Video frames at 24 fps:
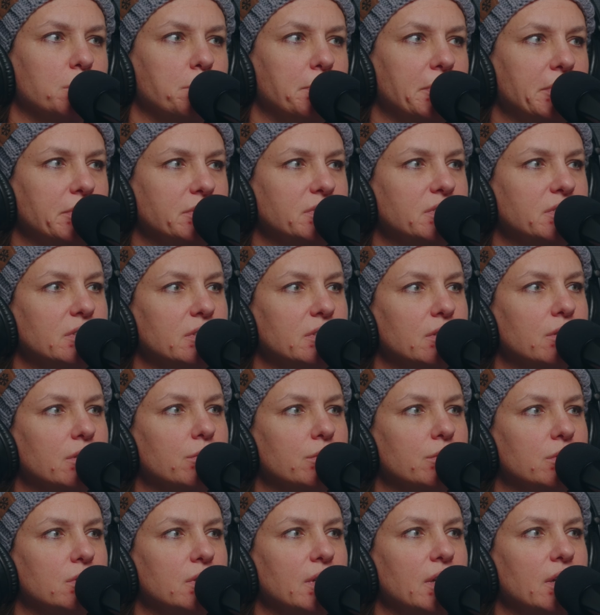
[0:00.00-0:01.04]
Comparison
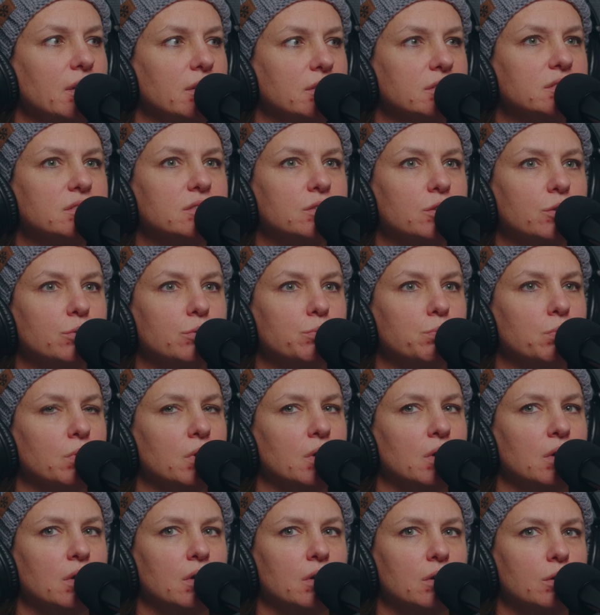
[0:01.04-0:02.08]
could lead us to
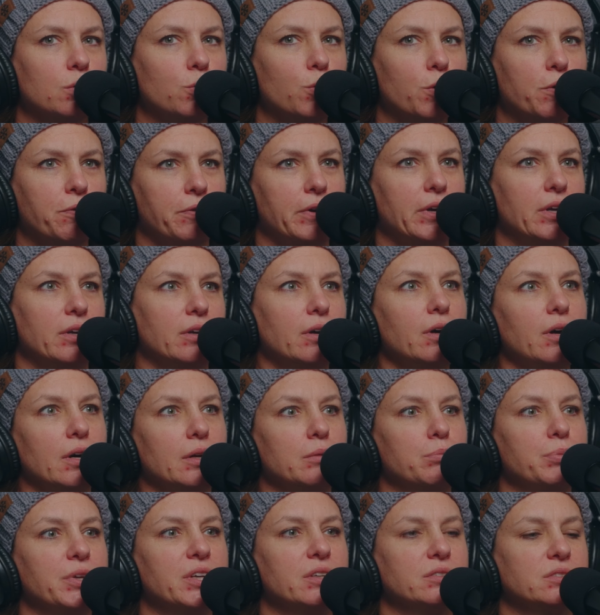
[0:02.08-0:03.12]
glorifying
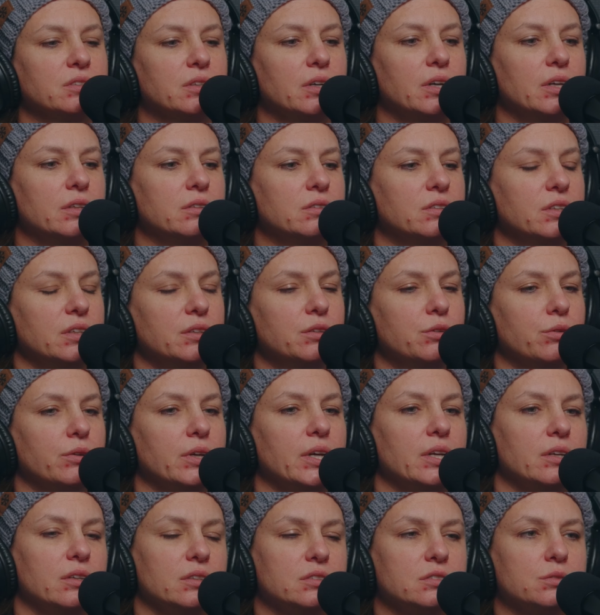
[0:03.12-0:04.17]
God, because God did
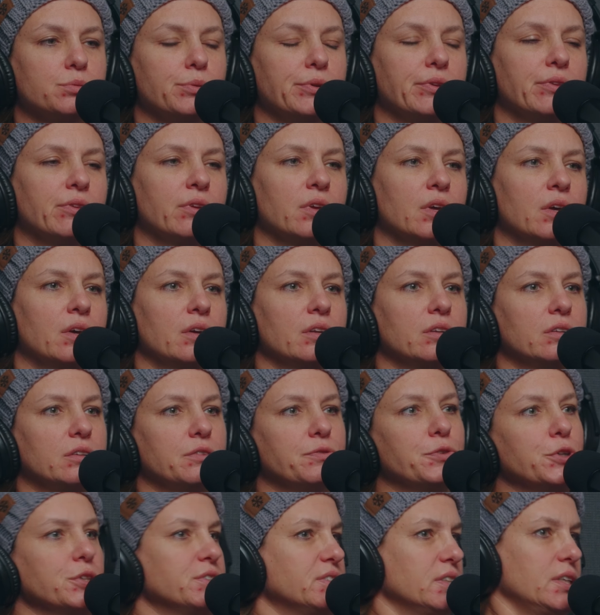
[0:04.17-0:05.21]
create us with
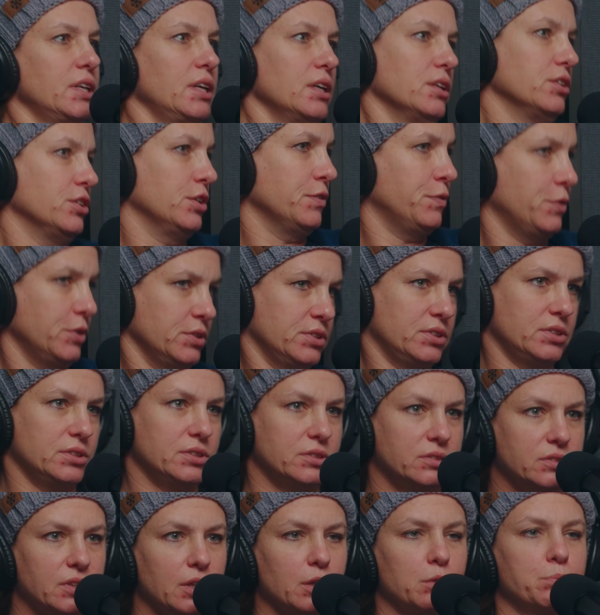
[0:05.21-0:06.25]
diversity and
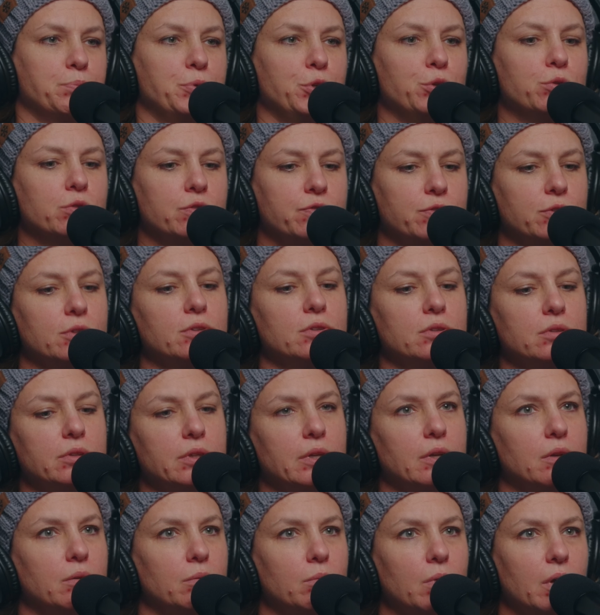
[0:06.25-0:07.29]
differences that are beautiful
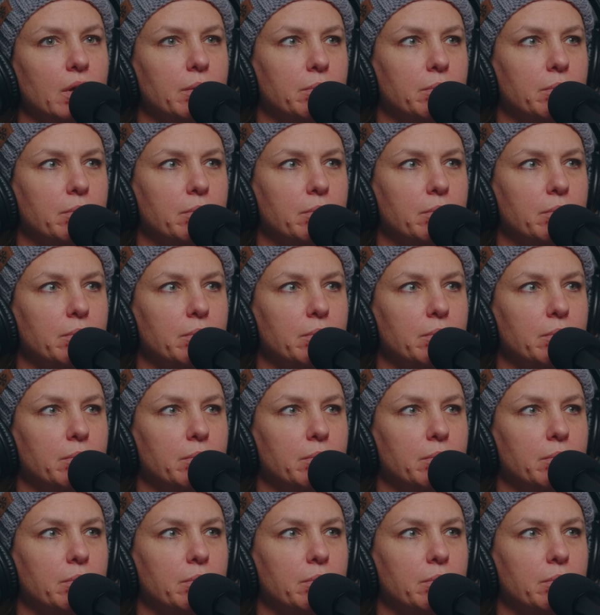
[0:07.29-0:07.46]
and